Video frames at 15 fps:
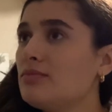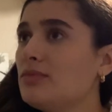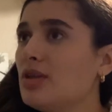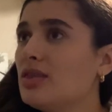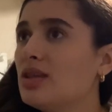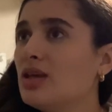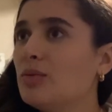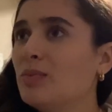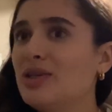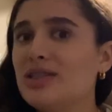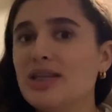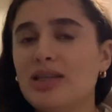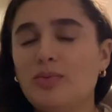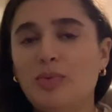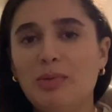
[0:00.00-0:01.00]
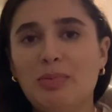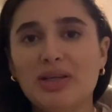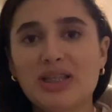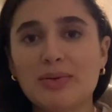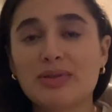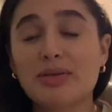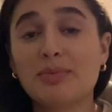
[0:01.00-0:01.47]
then we, we picked
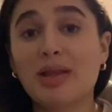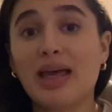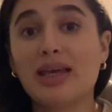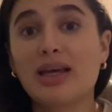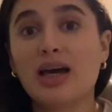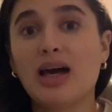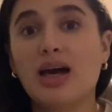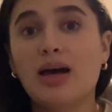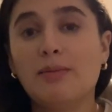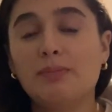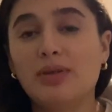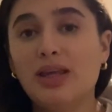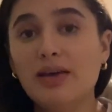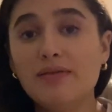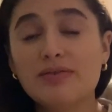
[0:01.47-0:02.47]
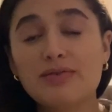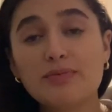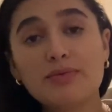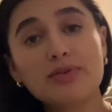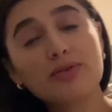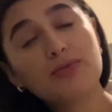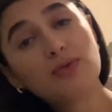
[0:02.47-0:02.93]
up some like, um, gifts
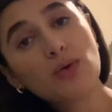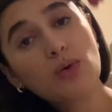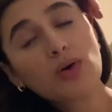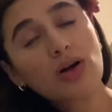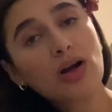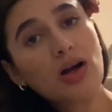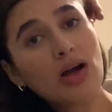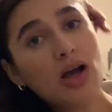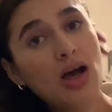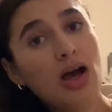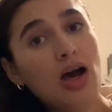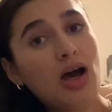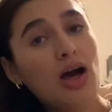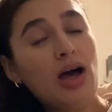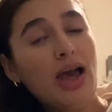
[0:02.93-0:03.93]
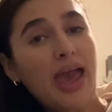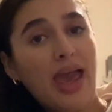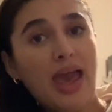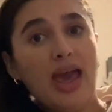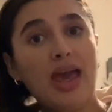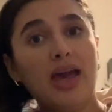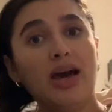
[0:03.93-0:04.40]
for a,